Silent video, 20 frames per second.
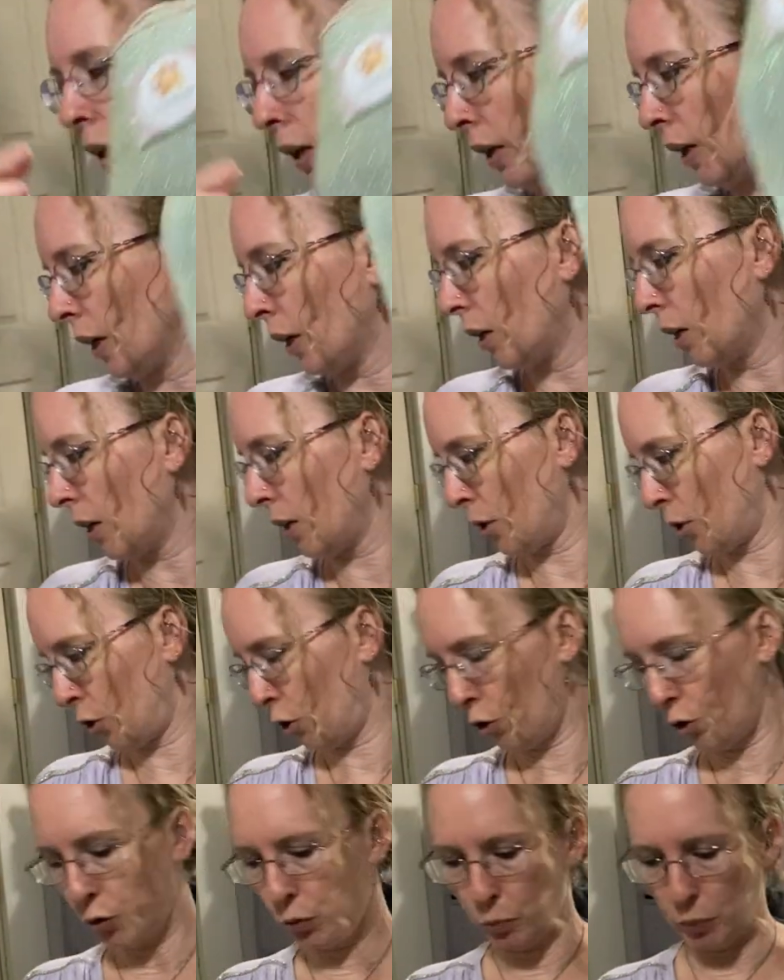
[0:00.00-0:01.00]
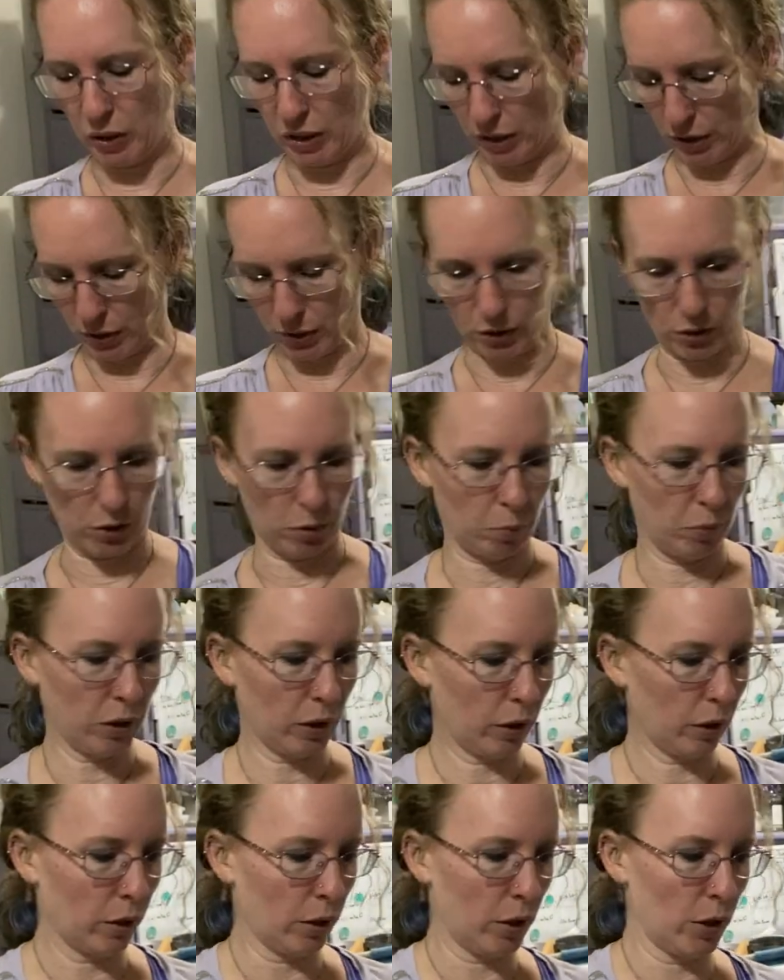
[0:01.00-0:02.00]
And I cut two pieces
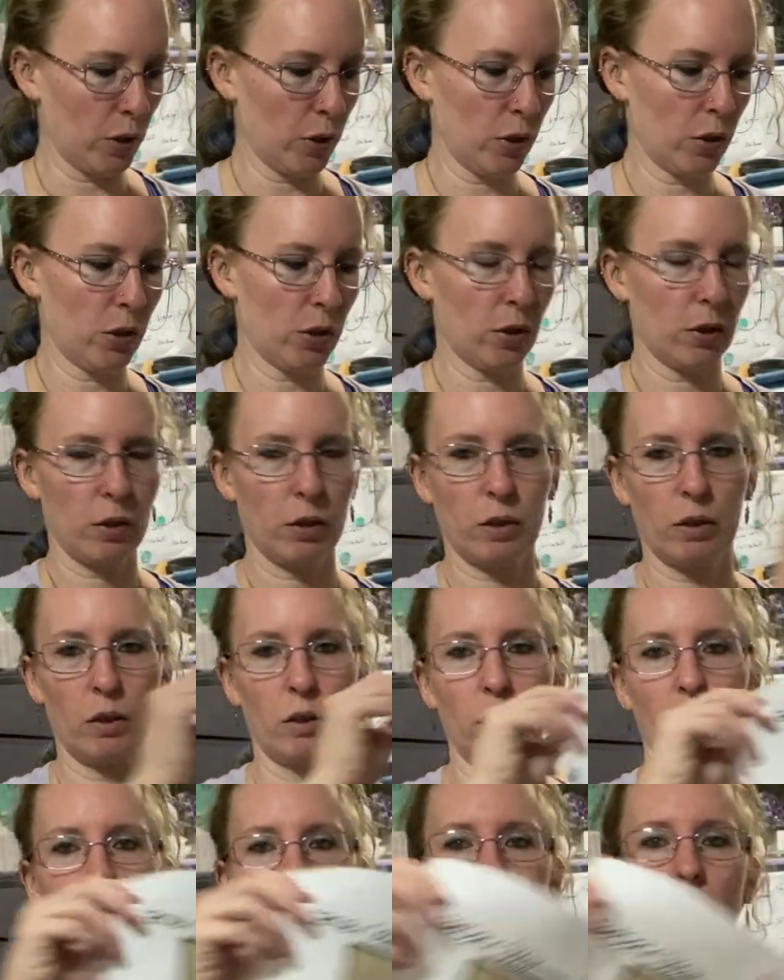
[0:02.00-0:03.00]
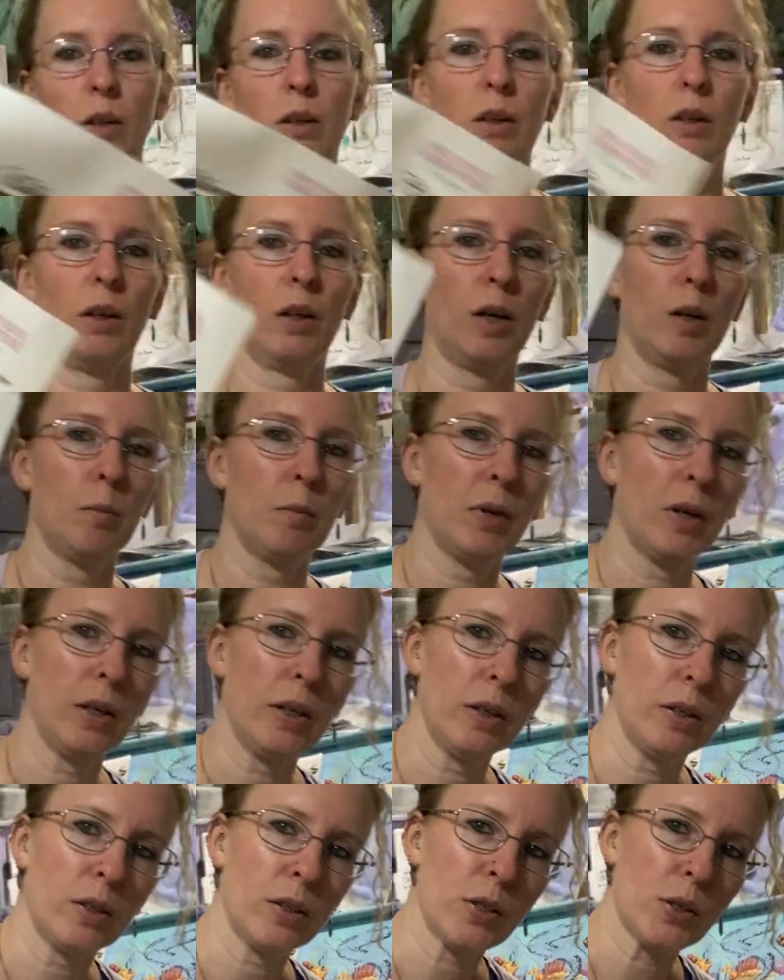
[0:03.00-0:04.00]
because I
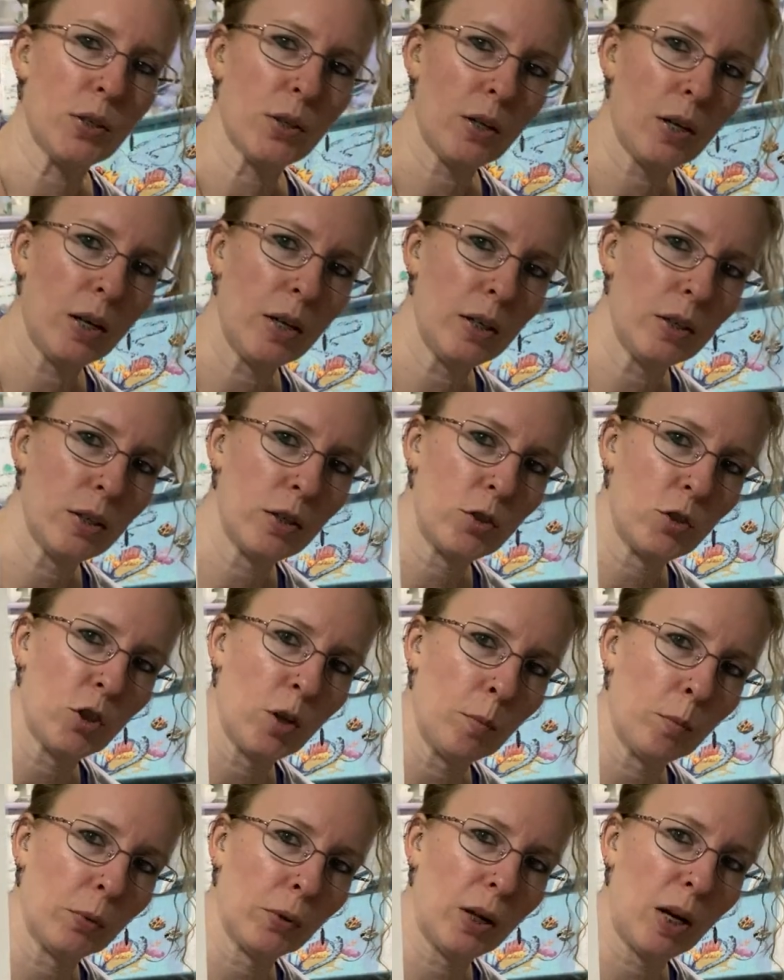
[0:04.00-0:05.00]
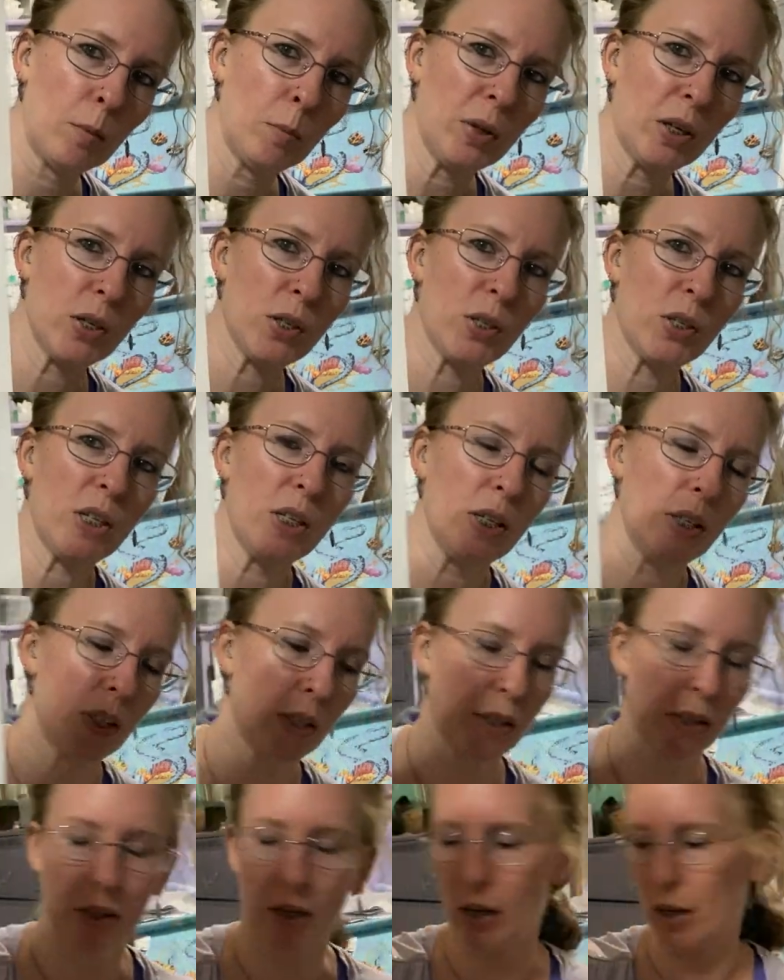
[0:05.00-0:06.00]
might decide to jump around because these
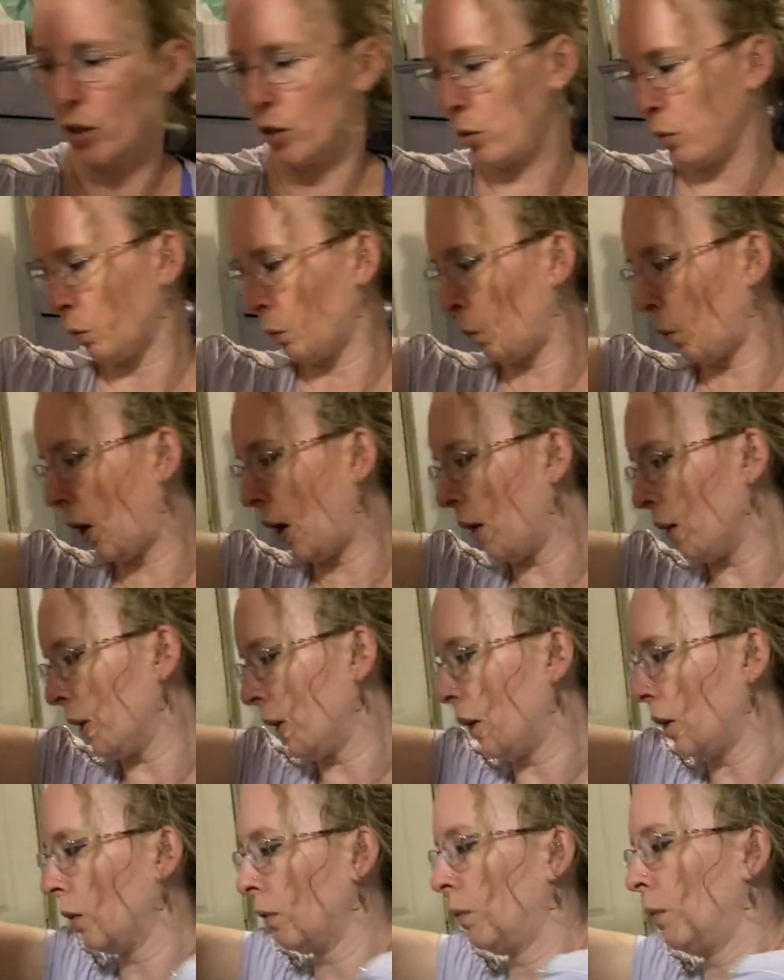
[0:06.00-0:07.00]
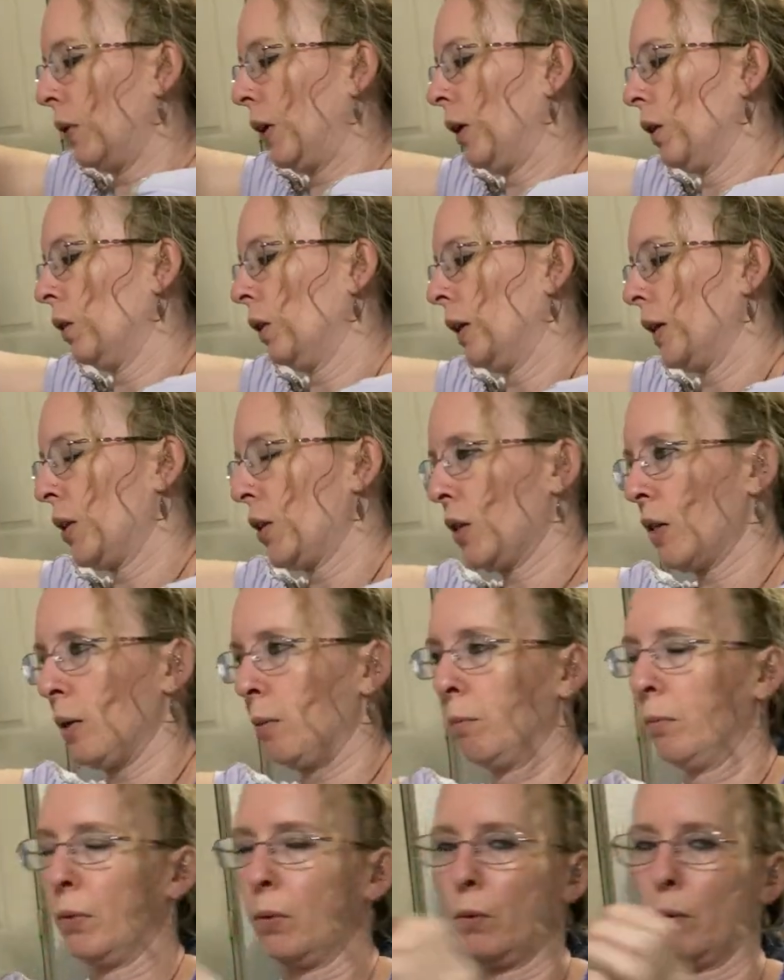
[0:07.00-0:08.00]
designs, while they are fairly
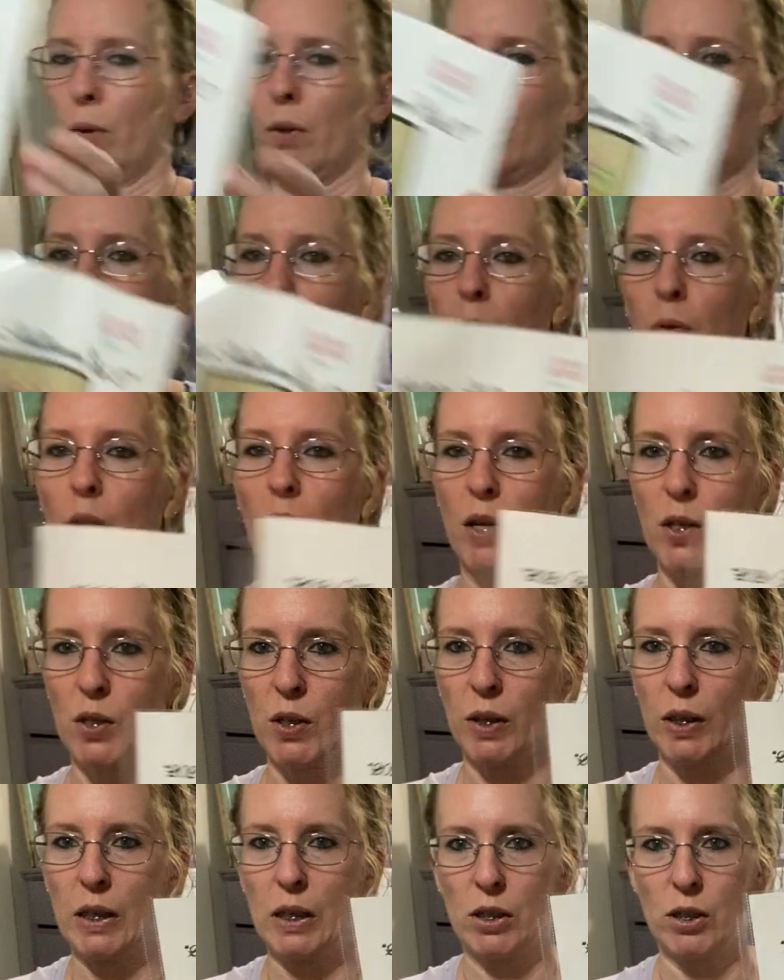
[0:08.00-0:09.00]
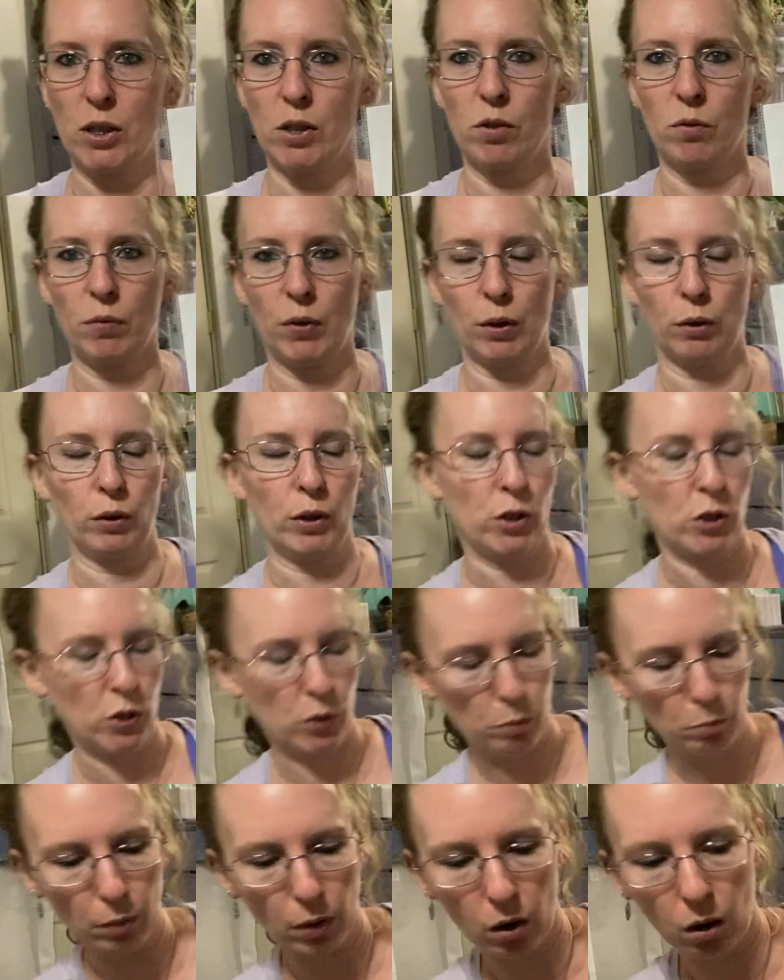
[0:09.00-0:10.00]
simple, the floss list is fairly
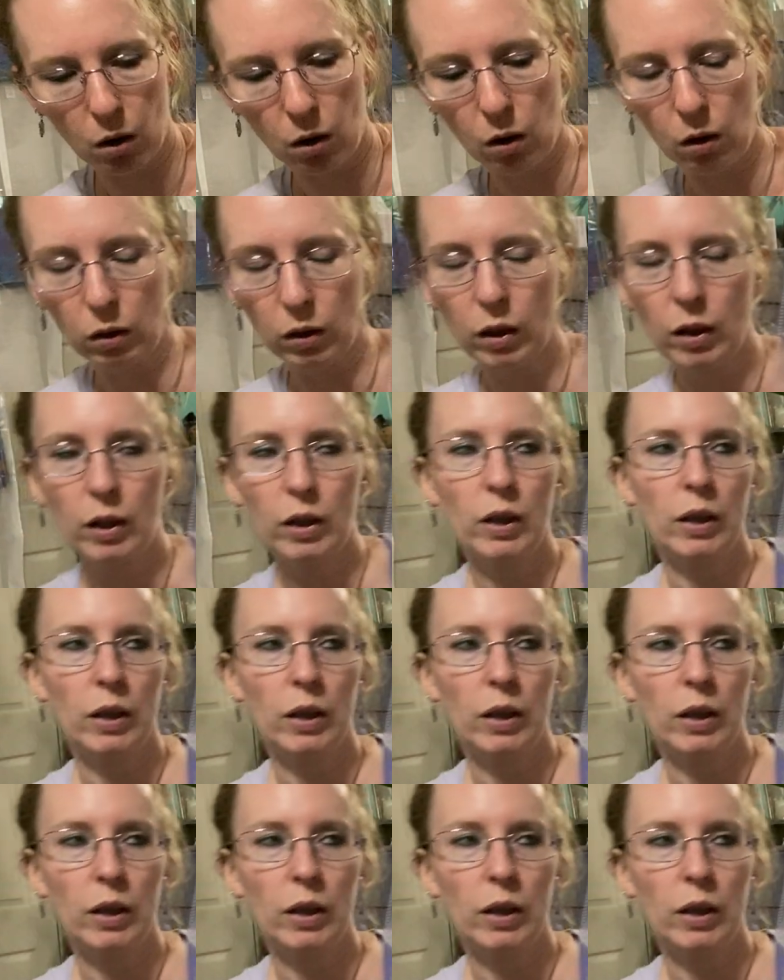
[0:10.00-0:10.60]
small,